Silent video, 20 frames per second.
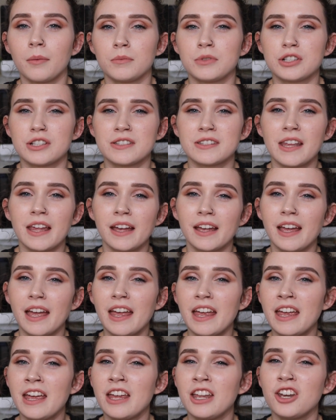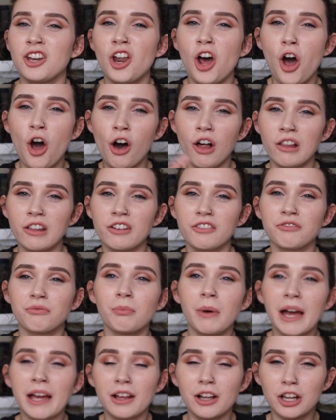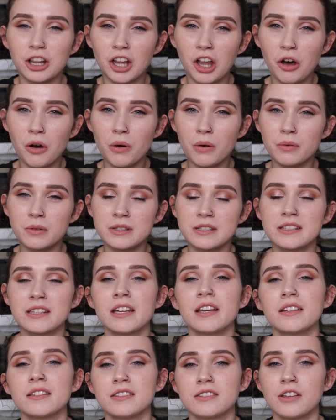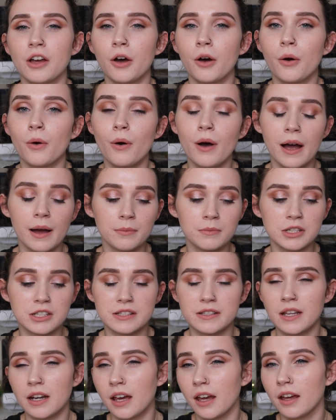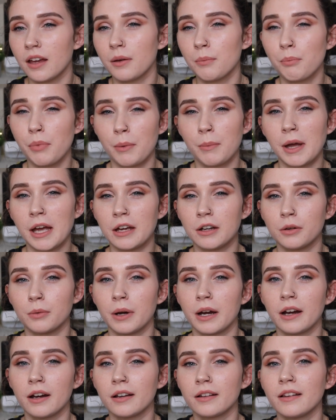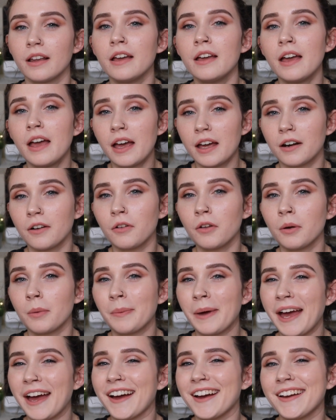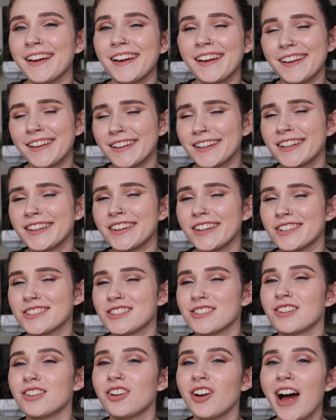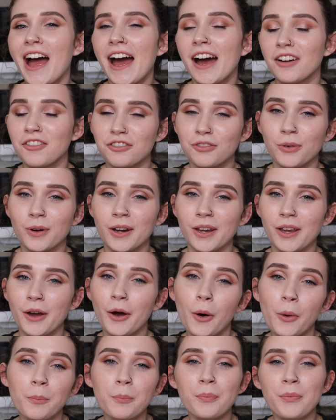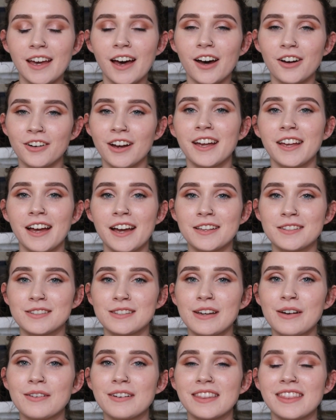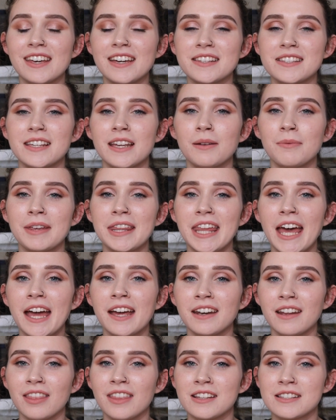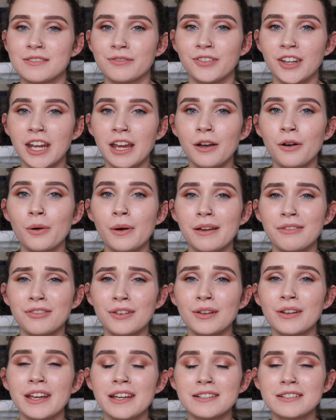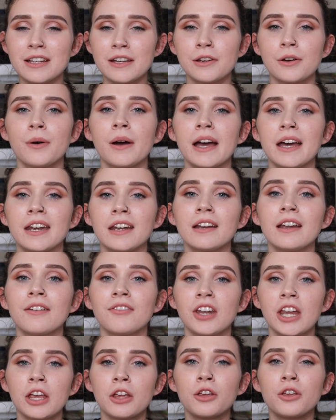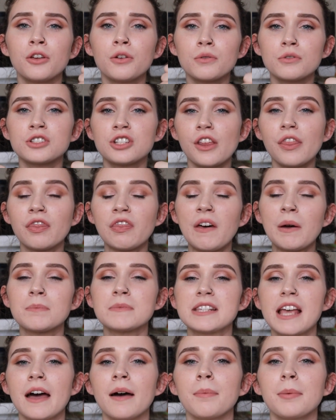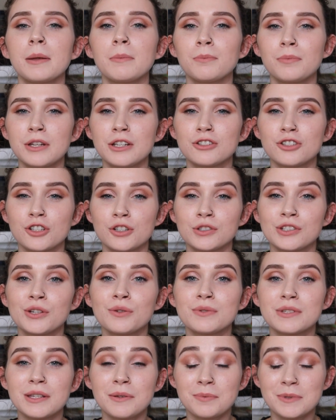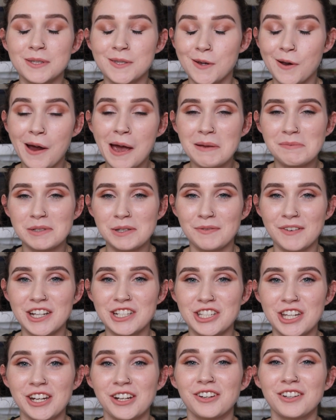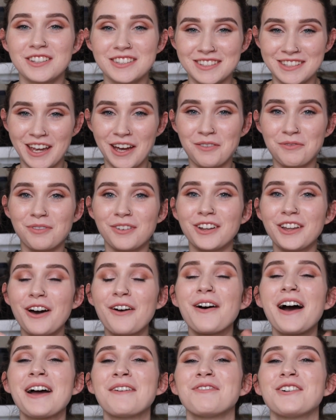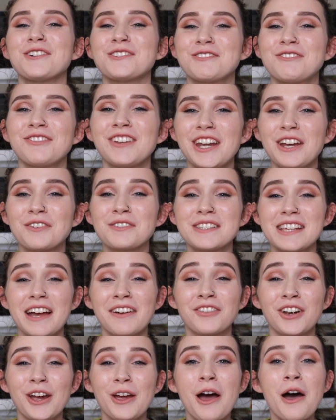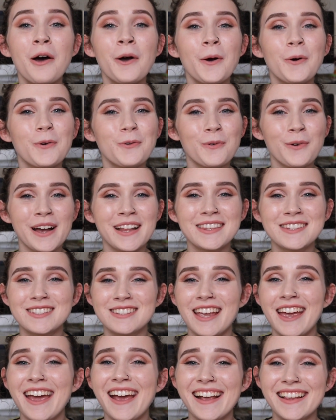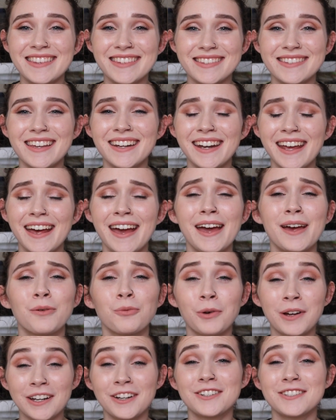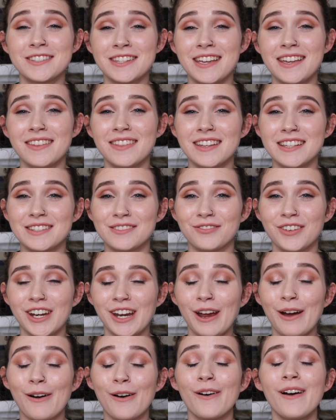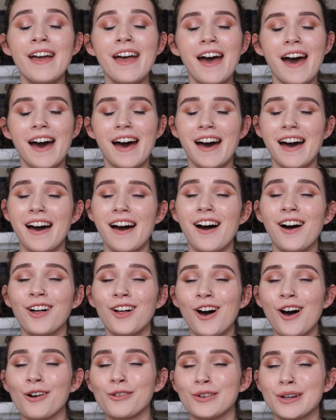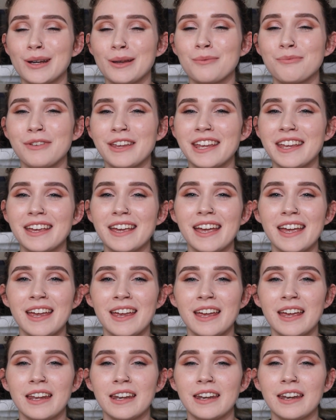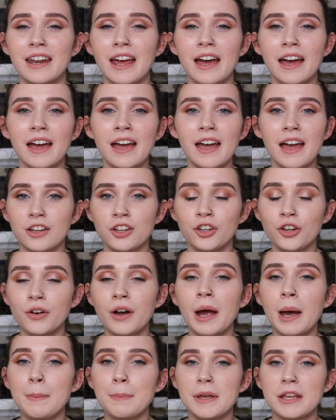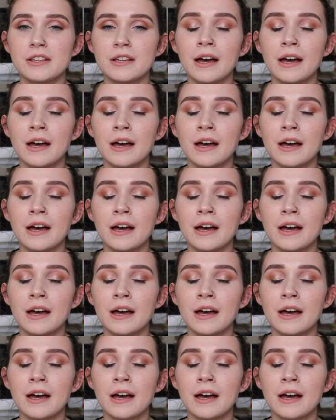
just like in all of my clothes. So I'm just gonna put my underwear in a little bag. There's a little hack for you. Alright guys, so that's going to be the end of this video. If you liked it, go ahead and give it a huge thumbs up and be sure to subscribe to my channel down below. I post videos every Wednesday and Sunday, and when you're seeing this video, I'll already be in Europe,